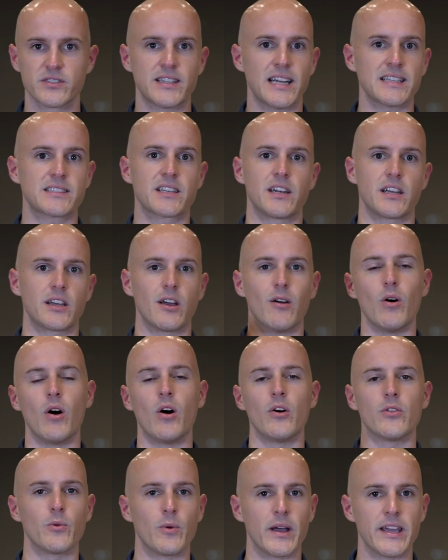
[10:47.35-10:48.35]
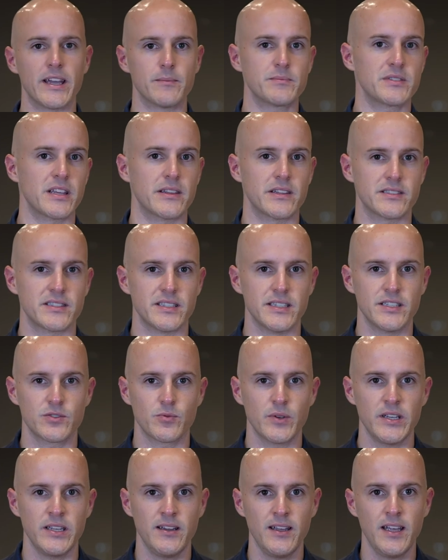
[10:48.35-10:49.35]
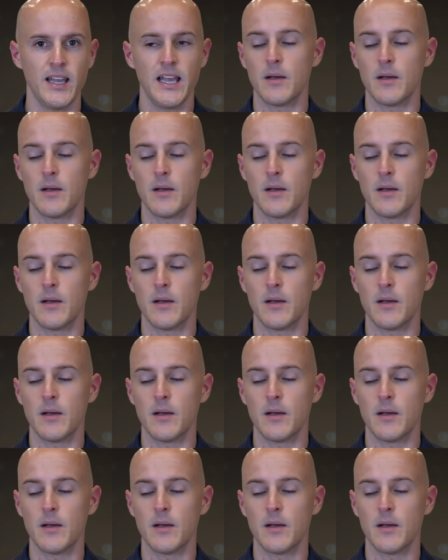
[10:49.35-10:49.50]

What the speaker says: that's going to go all the way up to the C-suite.